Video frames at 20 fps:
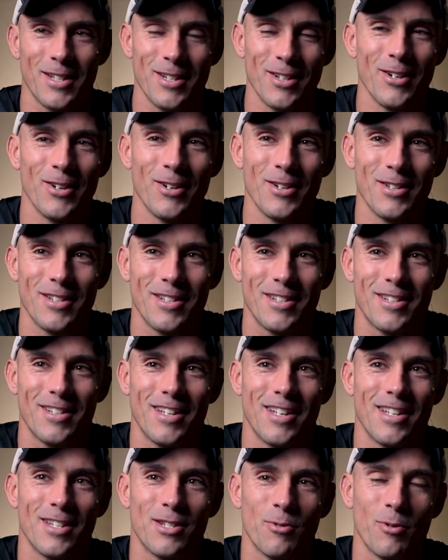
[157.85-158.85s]
You know,
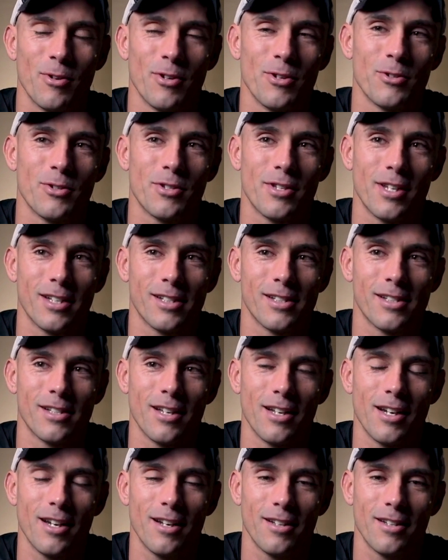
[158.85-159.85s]
it's one of those things
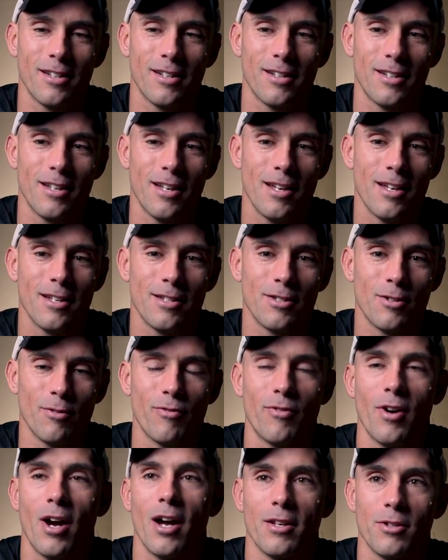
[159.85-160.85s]
that
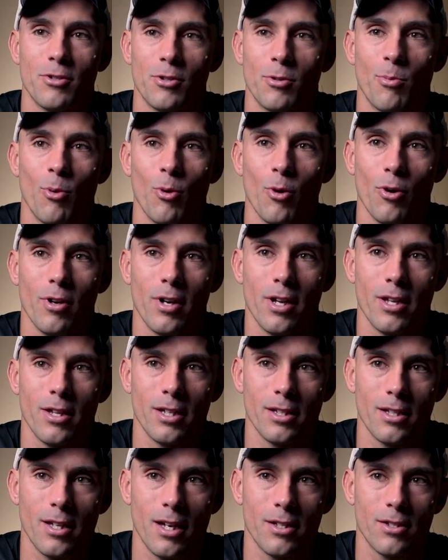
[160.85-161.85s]
define sport, and I
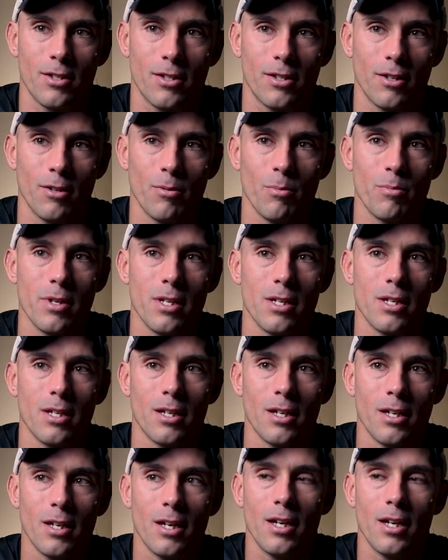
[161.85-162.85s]
think that's going to be,